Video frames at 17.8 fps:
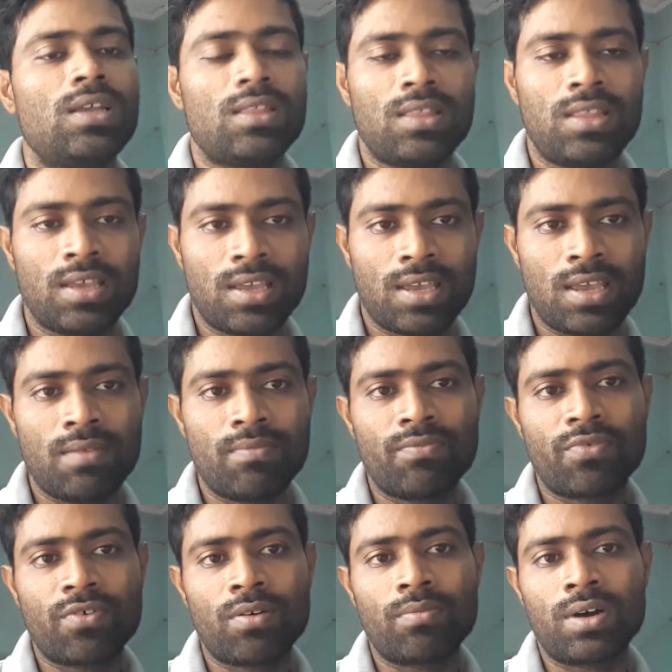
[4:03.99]
They came
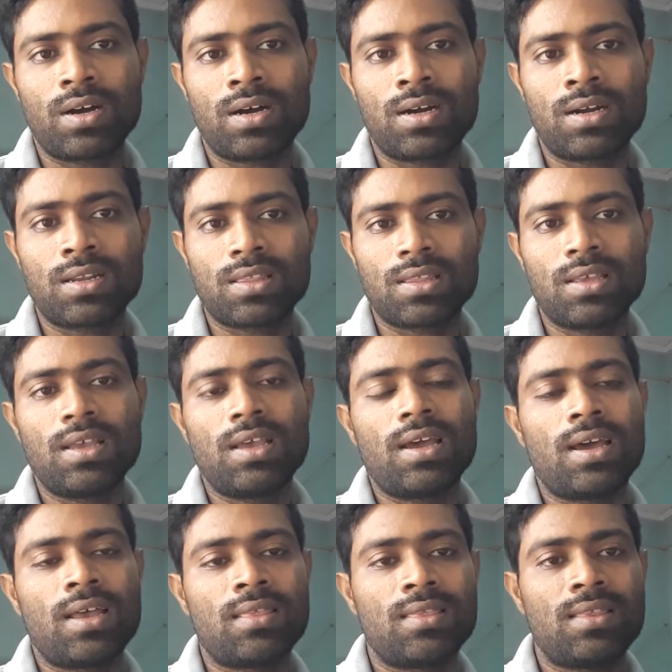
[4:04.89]
from Earth,
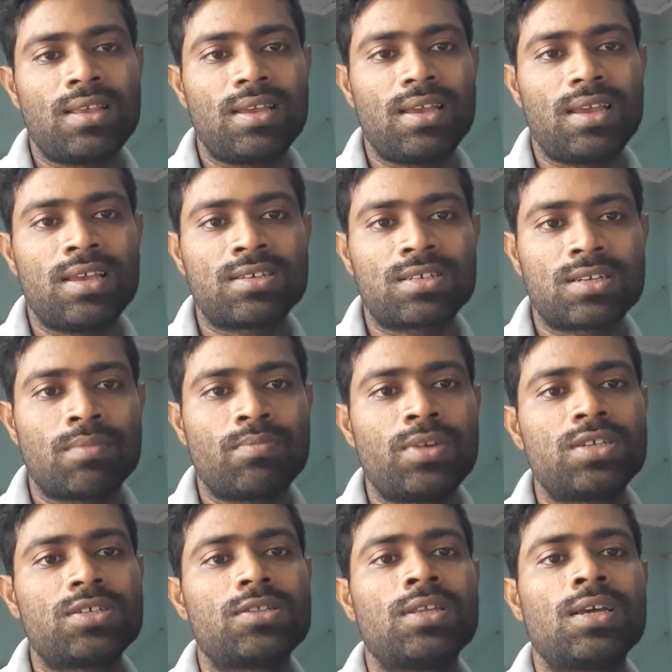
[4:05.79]
and they
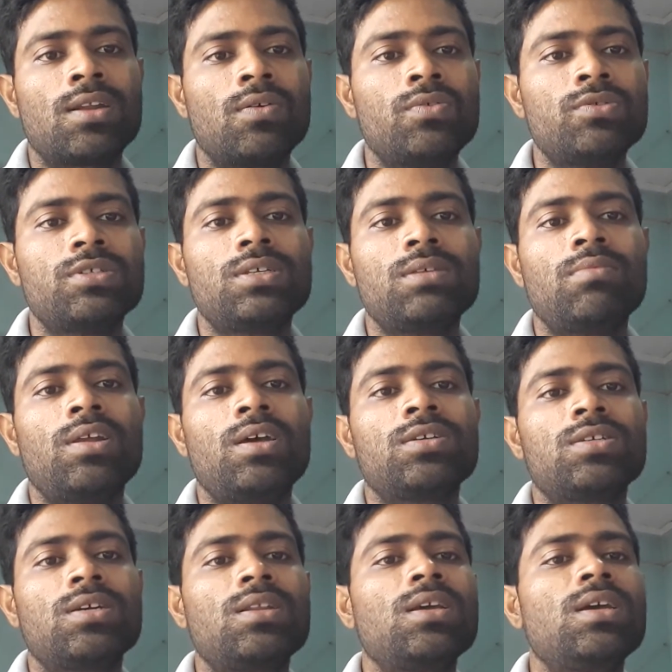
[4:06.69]
established their own
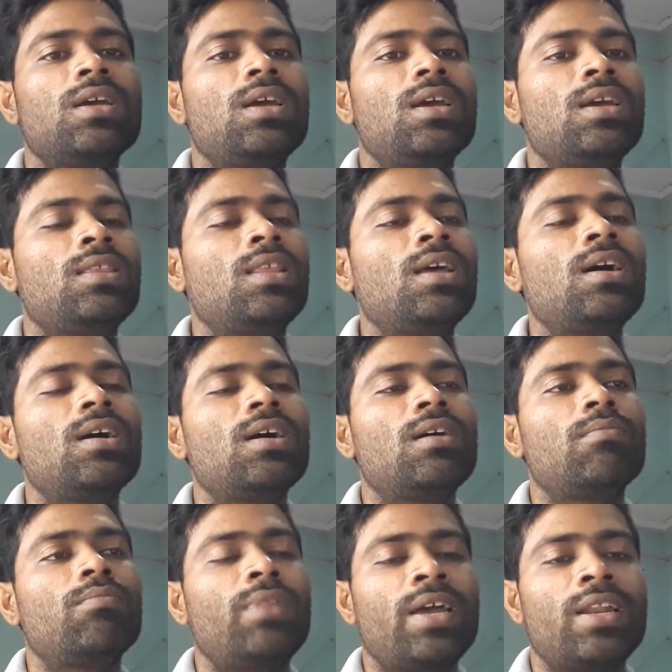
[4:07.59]
civilization in the
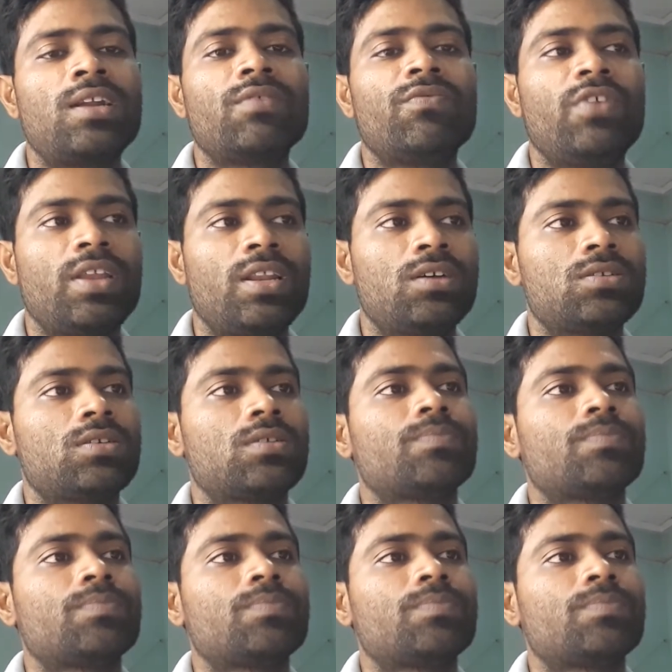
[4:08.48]
planet Venus.